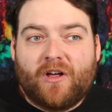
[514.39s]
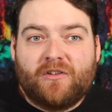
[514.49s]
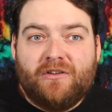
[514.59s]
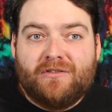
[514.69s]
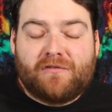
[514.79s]
what i'll
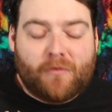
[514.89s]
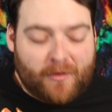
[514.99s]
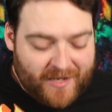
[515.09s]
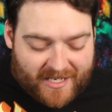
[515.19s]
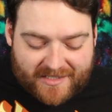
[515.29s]
use for
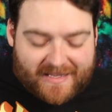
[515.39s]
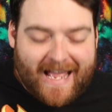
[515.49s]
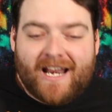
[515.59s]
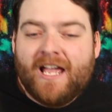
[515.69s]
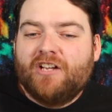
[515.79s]
it because
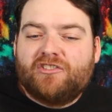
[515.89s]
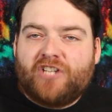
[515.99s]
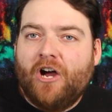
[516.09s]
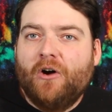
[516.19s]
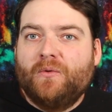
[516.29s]
that
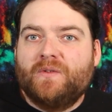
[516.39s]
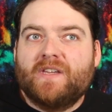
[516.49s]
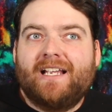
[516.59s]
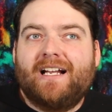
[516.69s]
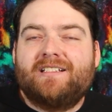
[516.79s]
tone
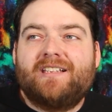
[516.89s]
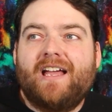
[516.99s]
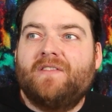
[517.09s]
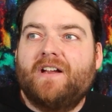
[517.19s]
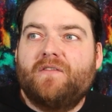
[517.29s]
like i
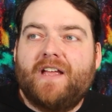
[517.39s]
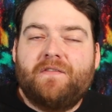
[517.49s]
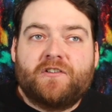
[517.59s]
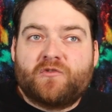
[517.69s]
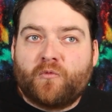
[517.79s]
said there,
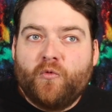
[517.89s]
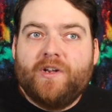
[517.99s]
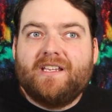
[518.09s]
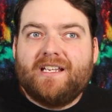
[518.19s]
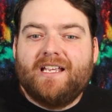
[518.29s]
there's
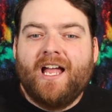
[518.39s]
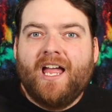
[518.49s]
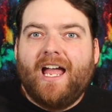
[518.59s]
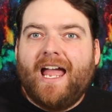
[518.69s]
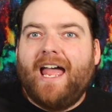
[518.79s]
really
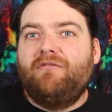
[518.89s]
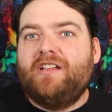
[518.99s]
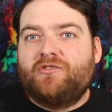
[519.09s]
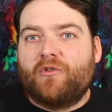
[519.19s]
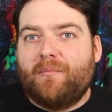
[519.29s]

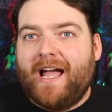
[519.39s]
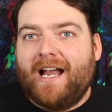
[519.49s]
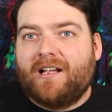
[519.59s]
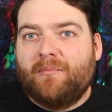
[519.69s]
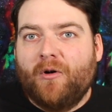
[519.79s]
heavy
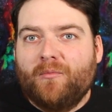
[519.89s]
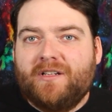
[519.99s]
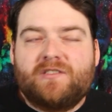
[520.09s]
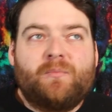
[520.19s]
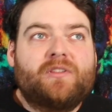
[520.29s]
dramatic
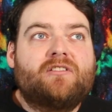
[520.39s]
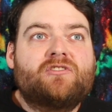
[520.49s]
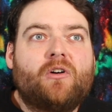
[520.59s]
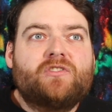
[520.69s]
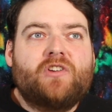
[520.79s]
moments but
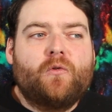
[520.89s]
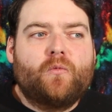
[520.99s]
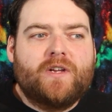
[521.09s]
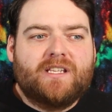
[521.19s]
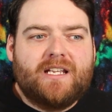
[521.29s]
there's also
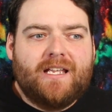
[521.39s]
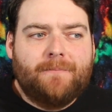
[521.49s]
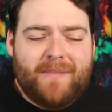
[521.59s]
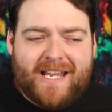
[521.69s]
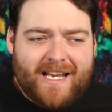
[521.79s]
really
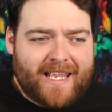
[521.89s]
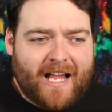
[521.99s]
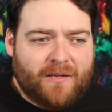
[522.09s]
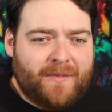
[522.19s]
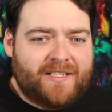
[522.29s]
comedic
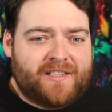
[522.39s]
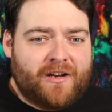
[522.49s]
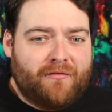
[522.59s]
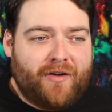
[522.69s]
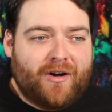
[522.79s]
elements that
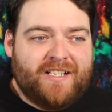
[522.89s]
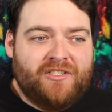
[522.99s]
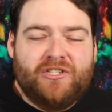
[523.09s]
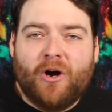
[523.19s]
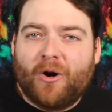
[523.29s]
are very
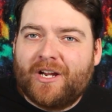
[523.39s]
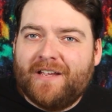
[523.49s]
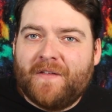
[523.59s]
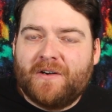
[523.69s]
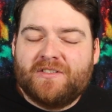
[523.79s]
dark
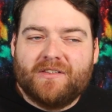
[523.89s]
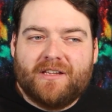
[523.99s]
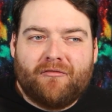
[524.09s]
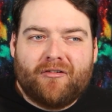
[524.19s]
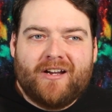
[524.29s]
in their
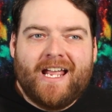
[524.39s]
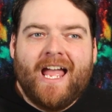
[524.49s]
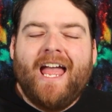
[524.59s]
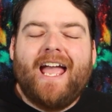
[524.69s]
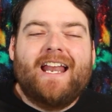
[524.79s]
delivery
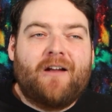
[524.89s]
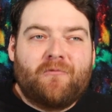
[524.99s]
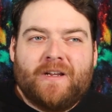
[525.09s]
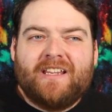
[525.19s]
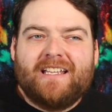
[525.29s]
and i
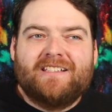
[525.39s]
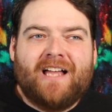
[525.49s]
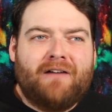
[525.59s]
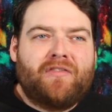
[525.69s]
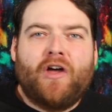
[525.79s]
really
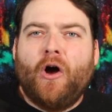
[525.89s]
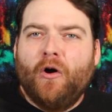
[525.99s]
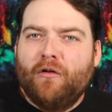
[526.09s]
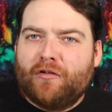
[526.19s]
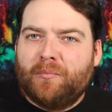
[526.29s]
love the
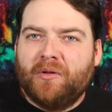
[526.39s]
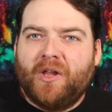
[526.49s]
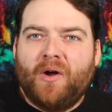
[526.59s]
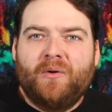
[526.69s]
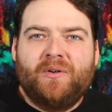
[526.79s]

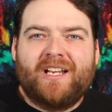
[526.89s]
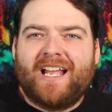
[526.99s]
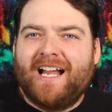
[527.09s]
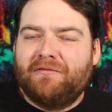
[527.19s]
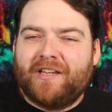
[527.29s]
overblown
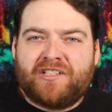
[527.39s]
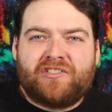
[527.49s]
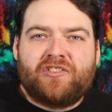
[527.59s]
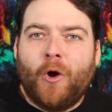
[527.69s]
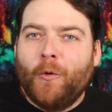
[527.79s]
kind of like
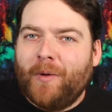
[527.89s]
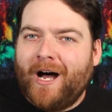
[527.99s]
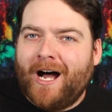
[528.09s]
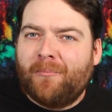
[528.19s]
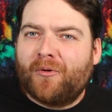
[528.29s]
soap
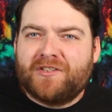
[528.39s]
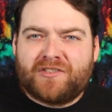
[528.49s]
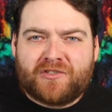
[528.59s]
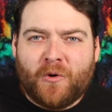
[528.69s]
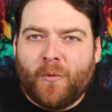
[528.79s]
opera
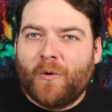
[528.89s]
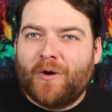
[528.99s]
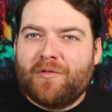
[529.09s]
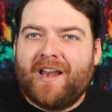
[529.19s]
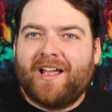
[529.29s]

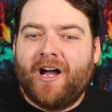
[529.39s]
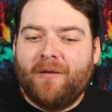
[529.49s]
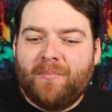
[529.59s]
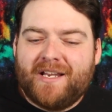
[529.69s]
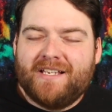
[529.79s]
score that
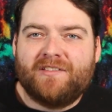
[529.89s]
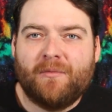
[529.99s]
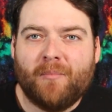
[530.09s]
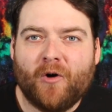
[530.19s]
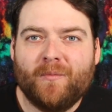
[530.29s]
accompanies the
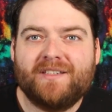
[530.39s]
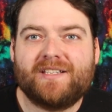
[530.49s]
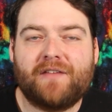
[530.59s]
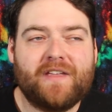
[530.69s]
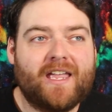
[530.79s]
moments
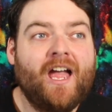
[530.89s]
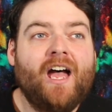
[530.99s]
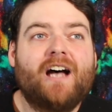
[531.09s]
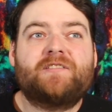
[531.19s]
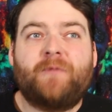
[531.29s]
i think
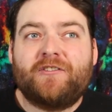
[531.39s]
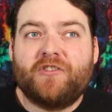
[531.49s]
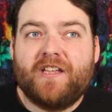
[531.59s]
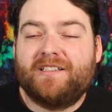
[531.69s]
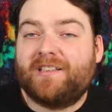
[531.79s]

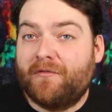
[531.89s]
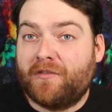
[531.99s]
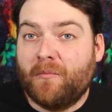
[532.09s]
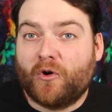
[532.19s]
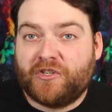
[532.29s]
especially in some of
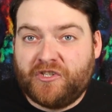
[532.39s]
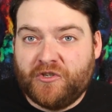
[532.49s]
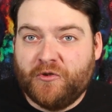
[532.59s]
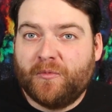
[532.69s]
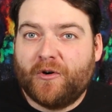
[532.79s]
the more
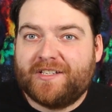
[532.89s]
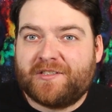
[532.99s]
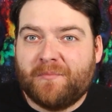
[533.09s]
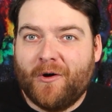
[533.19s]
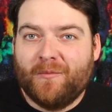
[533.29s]
humorous
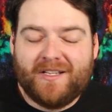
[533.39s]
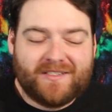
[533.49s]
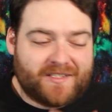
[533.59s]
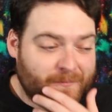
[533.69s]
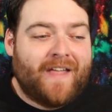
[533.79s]
humorous
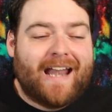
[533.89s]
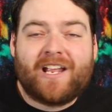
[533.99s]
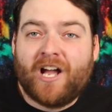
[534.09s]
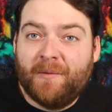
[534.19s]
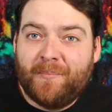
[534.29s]
moments, that
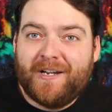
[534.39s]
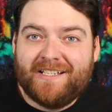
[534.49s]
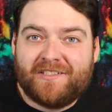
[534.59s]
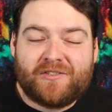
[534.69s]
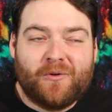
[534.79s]

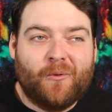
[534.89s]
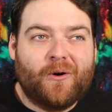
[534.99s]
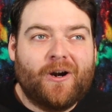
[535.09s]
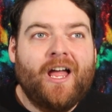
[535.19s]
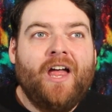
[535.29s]
accompanied
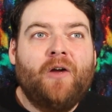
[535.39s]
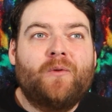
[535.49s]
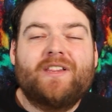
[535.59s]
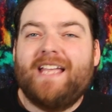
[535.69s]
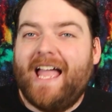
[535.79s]
score
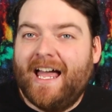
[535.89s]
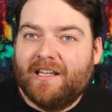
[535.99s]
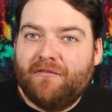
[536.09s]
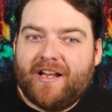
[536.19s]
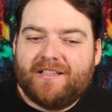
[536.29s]
really
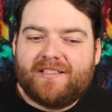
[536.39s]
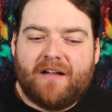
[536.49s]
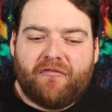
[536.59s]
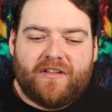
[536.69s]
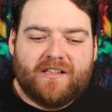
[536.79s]
elevates
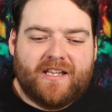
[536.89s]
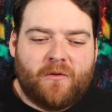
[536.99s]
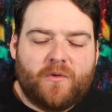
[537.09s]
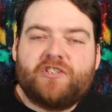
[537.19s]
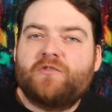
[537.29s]
that
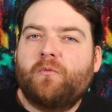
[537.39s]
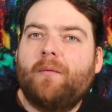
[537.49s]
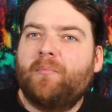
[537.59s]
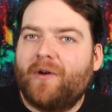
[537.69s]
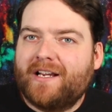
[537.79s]
feeling, which is
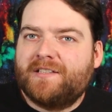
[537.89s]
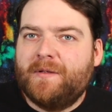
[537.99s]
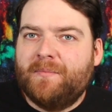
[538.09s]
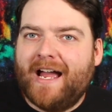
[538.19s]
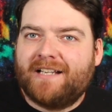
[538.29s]
what brings
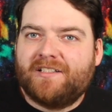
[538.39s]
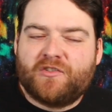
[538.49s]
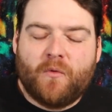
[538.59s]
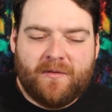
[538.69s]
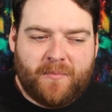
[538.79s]
me back to
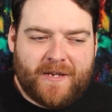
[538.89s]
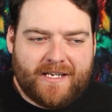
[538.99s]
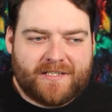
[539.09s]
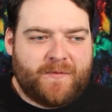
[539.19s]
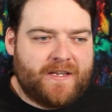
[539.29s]
Twin
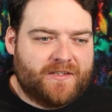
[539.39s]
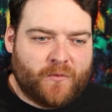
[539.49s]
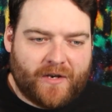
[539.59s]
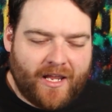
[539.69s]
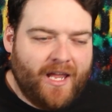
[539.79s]
Peaks. Because
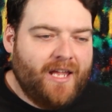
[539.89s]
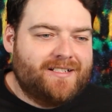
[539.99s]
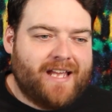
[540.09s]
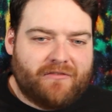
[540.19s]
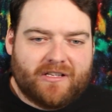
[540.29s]
when
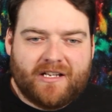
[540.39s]
David